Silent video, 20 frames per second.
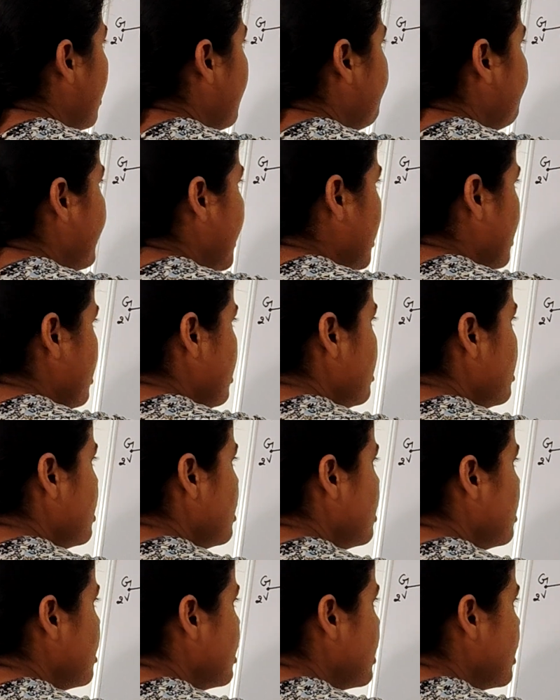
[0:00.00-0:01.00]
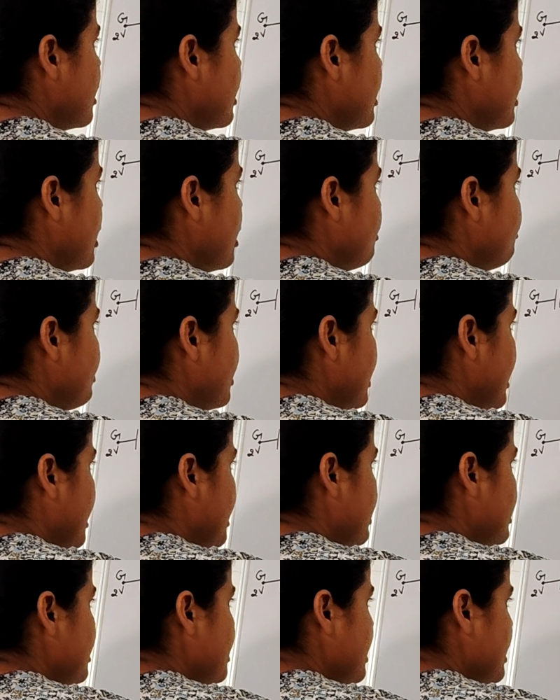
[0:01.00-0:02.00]
But here we
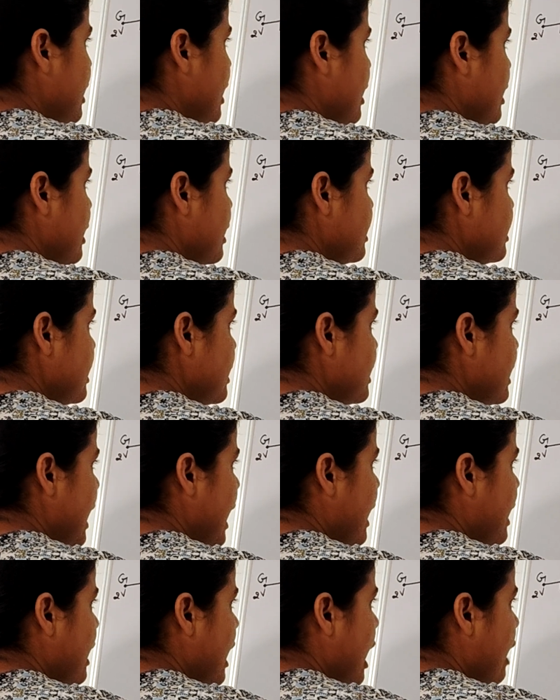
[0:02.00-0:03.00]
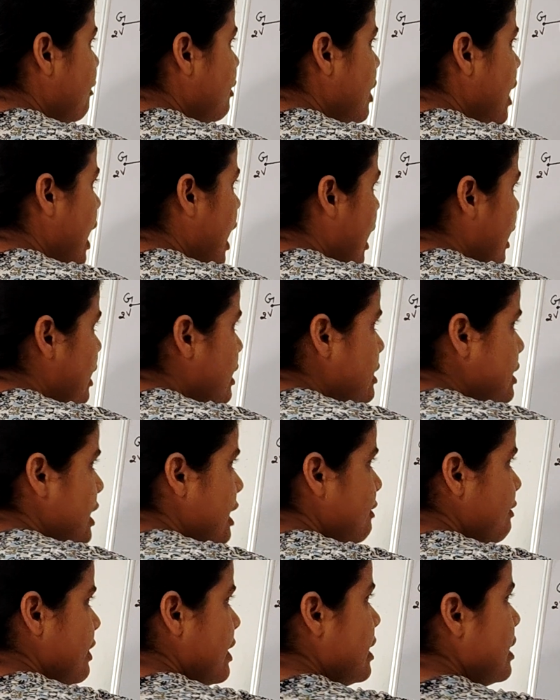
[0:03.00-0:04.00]
can clearly see that our R is
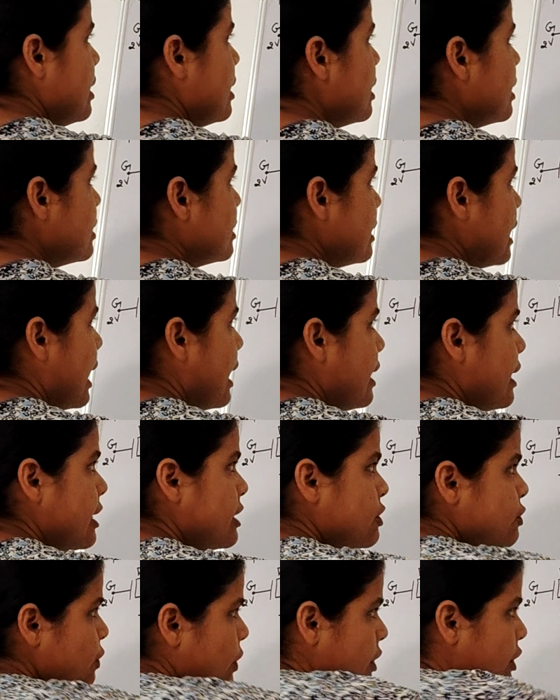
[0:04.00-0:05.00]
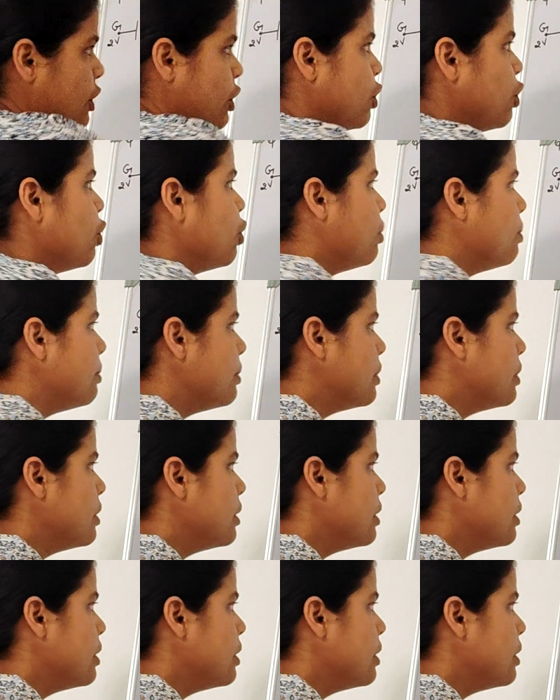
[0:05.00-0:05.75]
given, that is 1 kilo ohm,